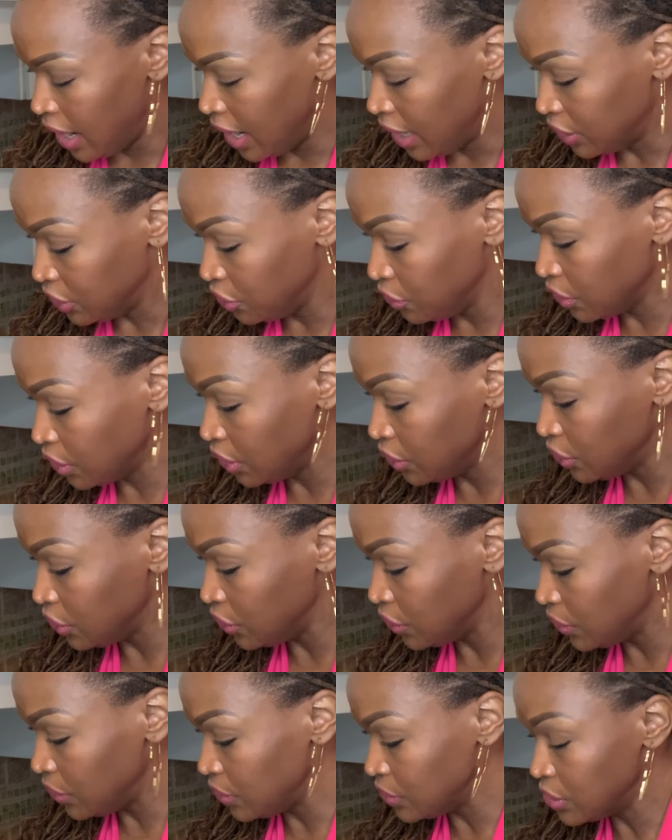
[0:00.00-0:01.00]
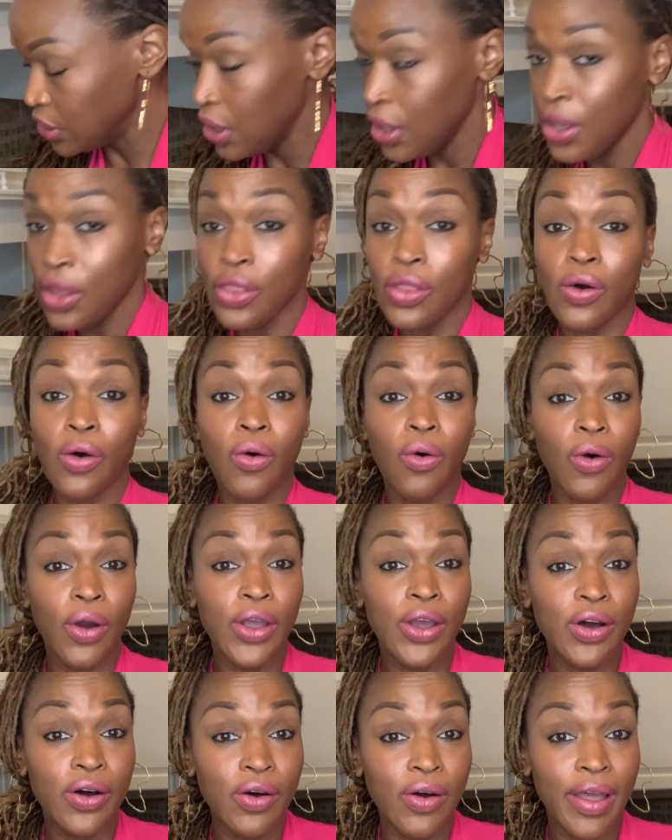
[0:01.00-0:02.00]
You can use the
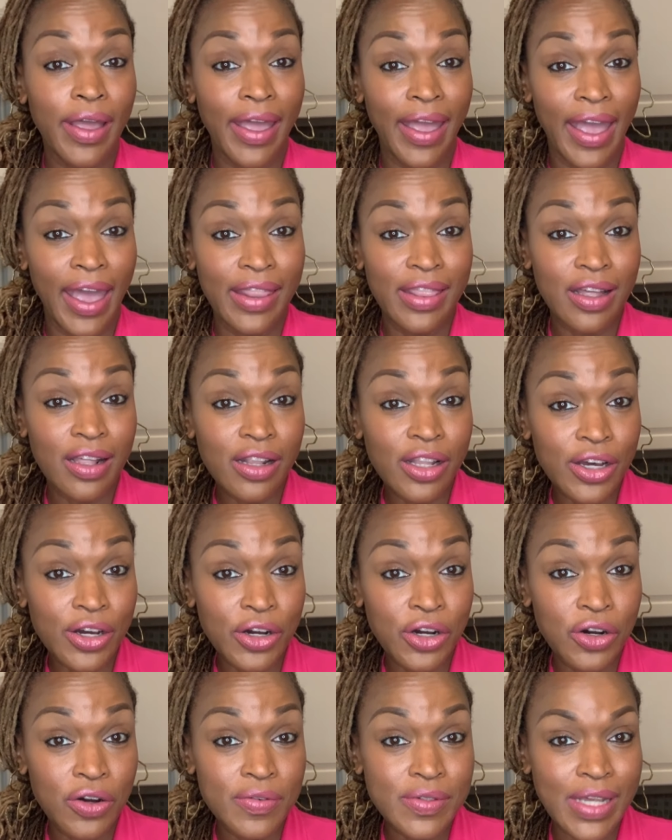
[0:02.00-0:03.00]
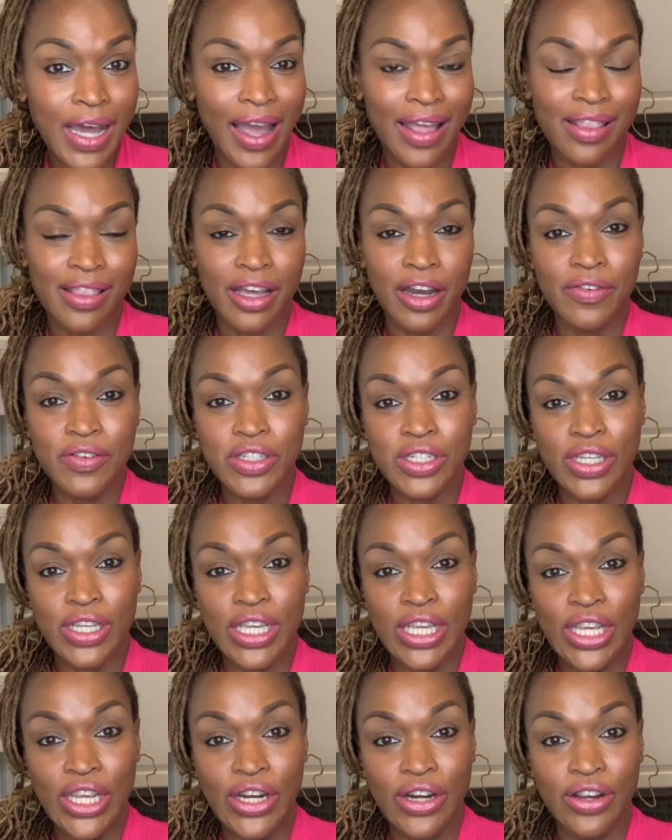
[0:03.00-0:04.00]
oil and the cloves. I'd love to
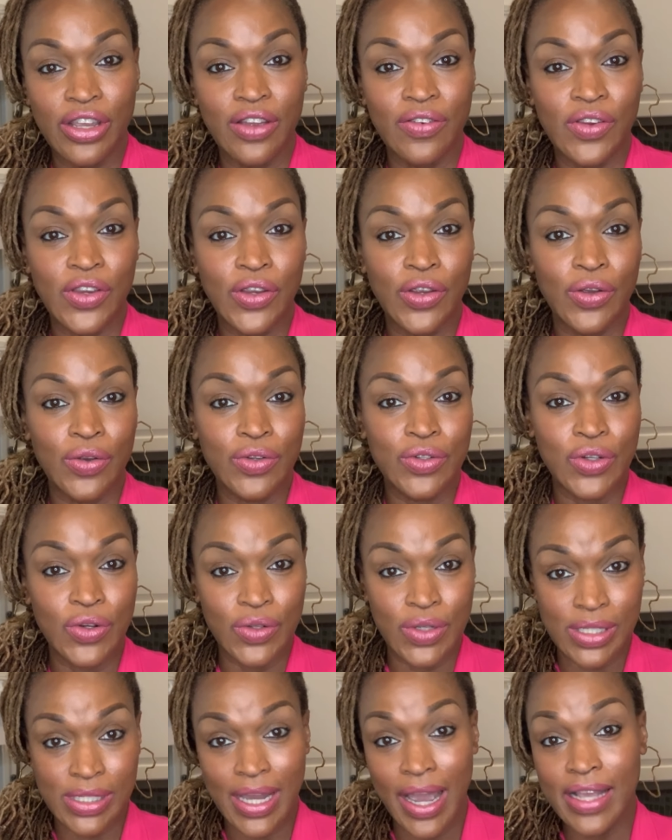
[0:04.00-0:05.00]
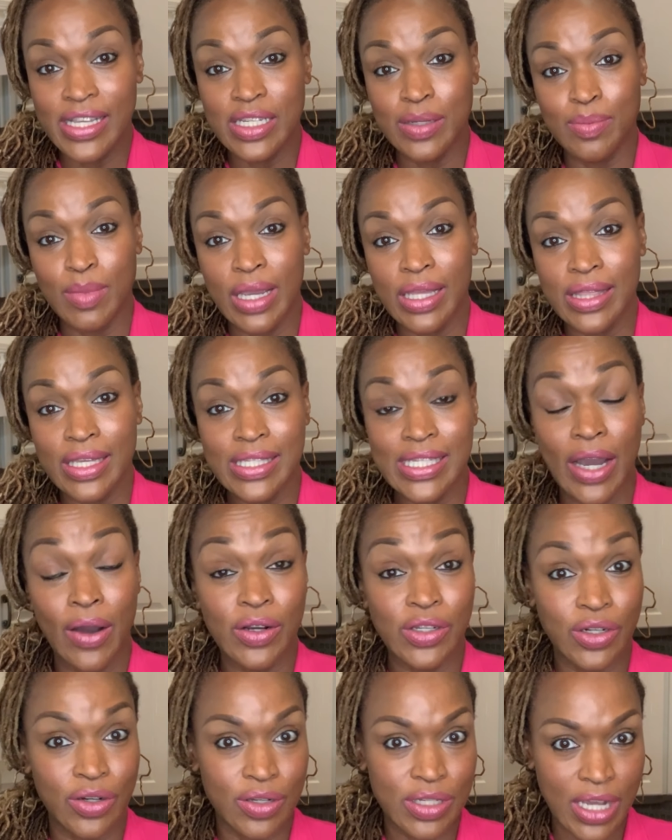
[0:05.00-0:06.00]
hear if you do decide to make this, how
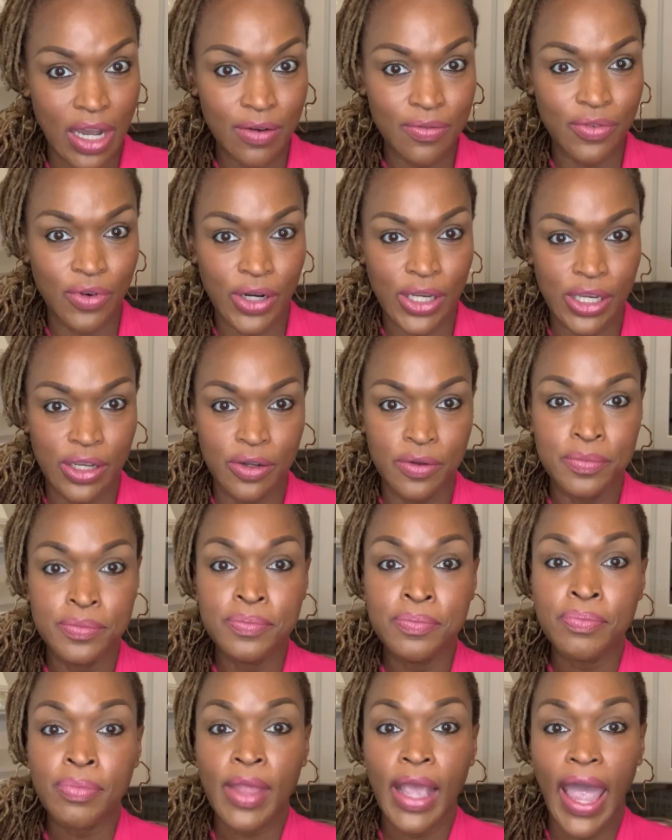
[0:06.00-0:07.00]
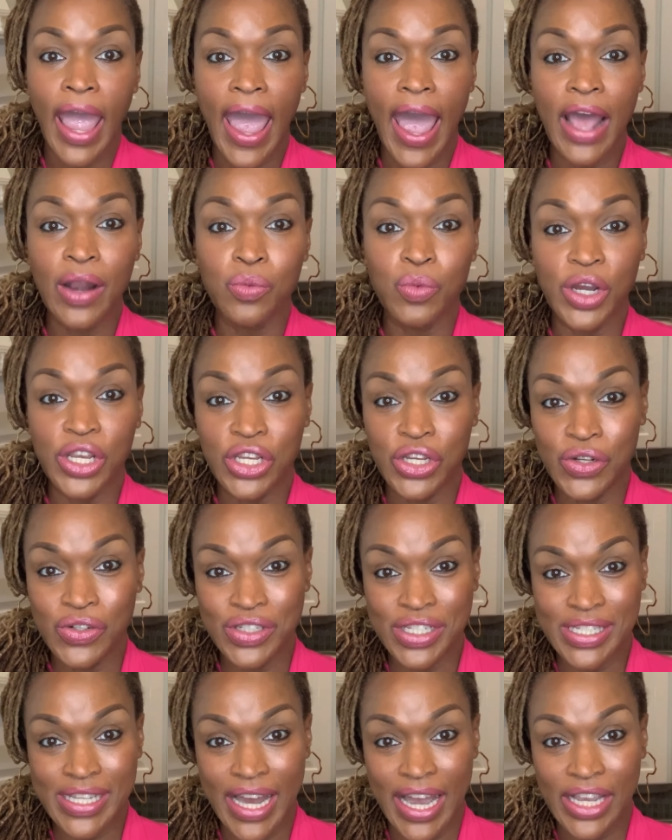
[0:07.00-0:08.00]
it turns out for you and what you
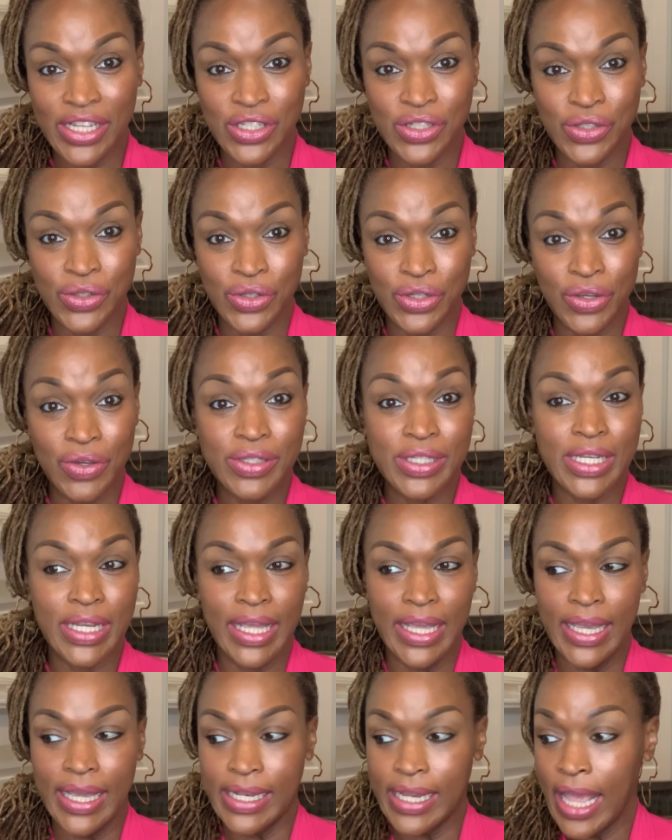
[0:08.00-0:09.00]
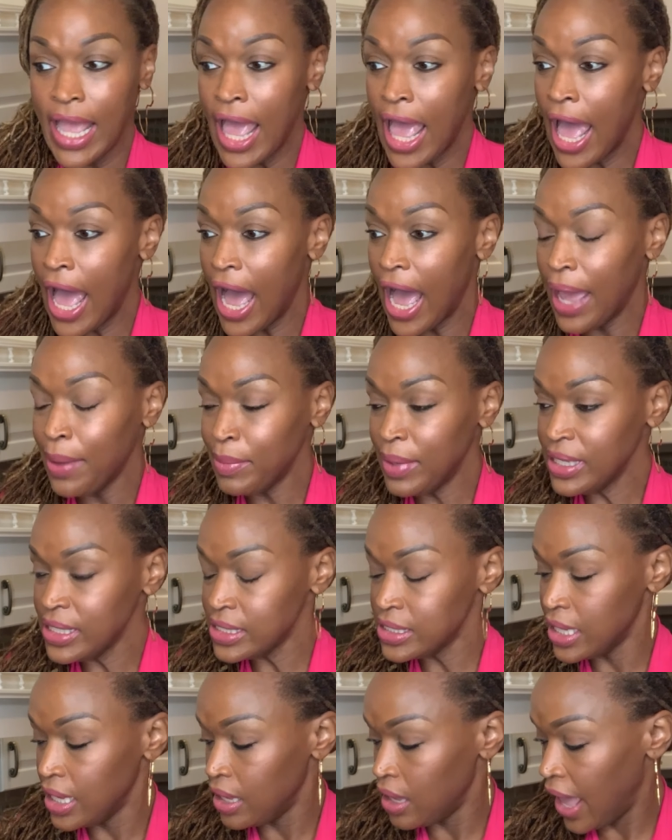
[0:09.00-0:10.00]
decide to use it in. I meant
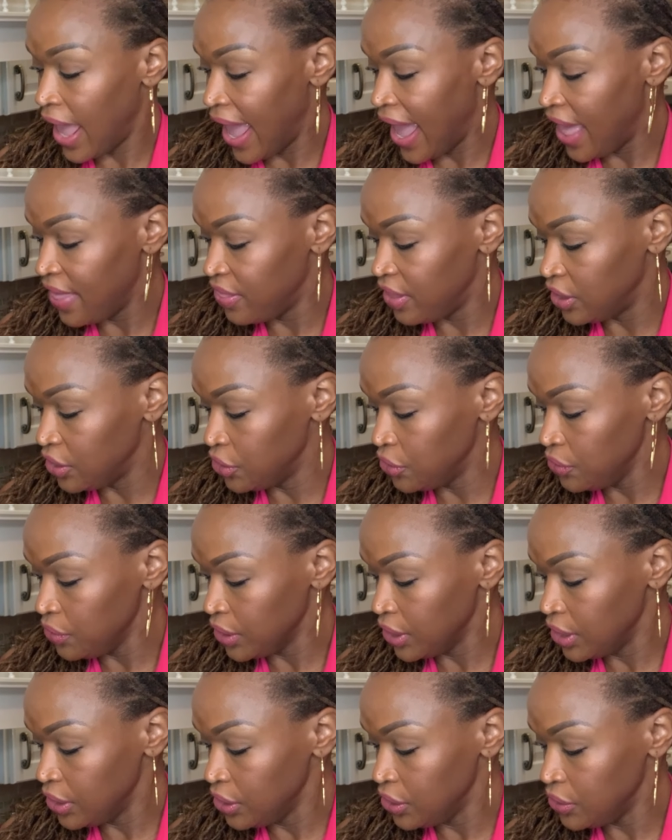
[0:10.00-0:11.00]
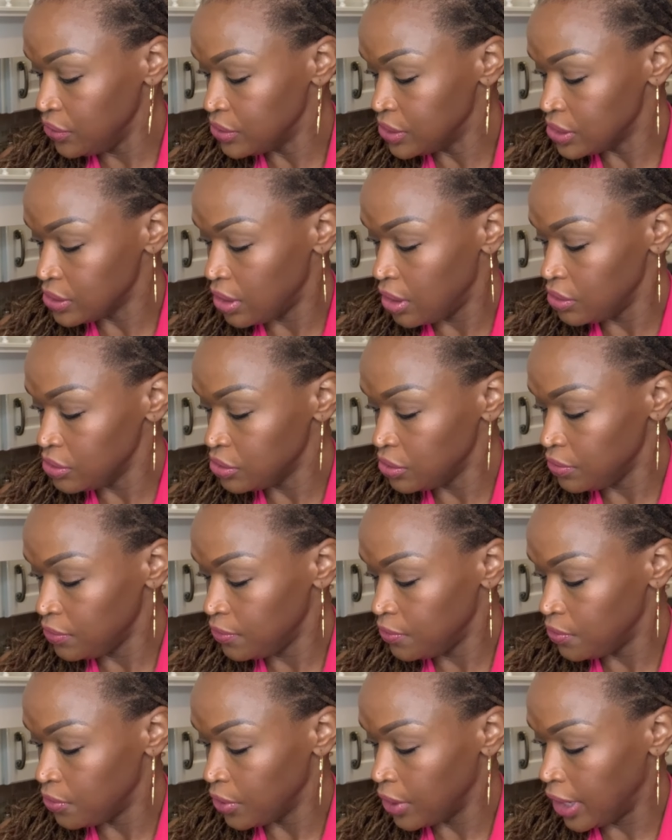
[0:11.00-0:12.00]
to add that you can use this also
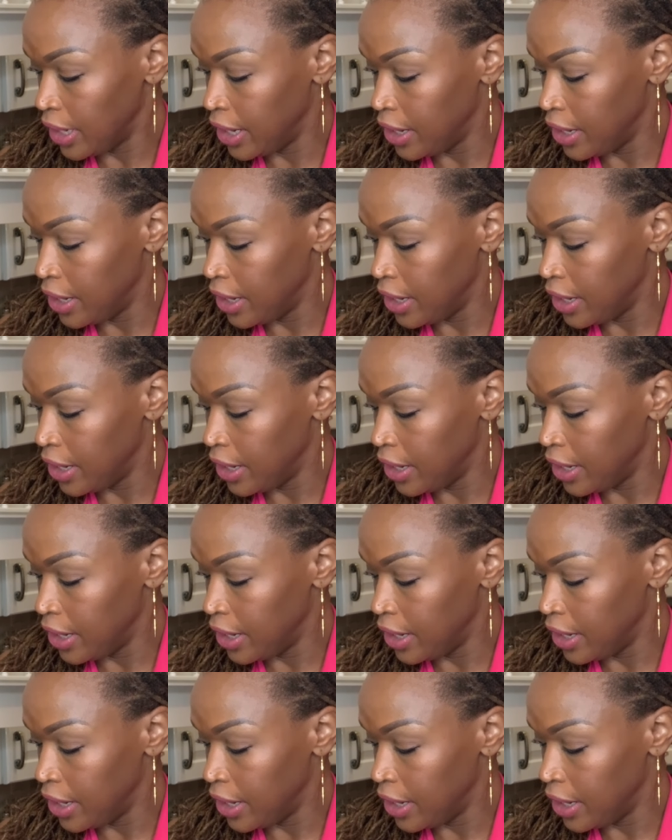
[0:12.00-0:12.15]
for